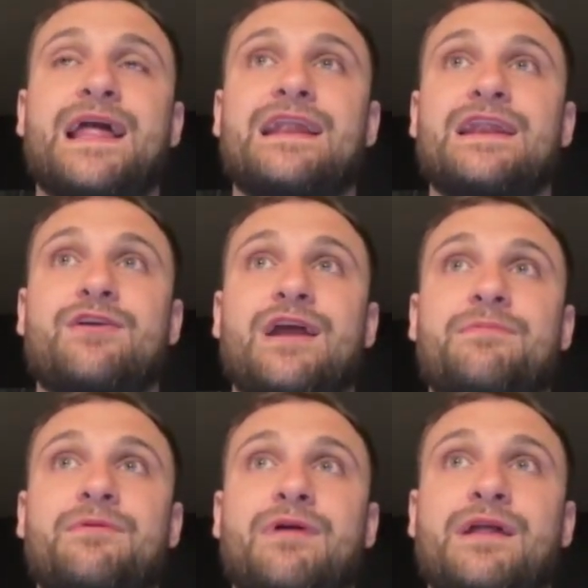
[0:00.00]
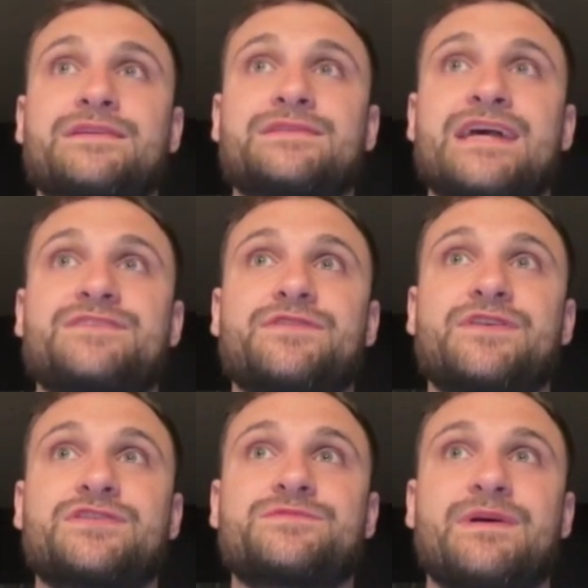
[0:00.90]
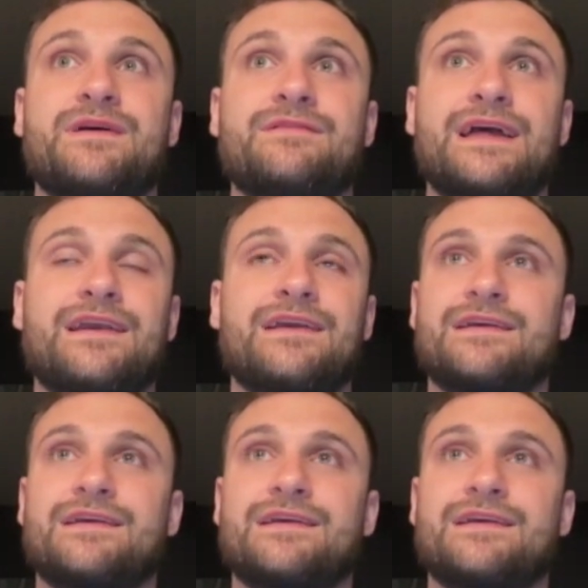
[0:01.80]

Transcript: on an incredible run this last few years, but like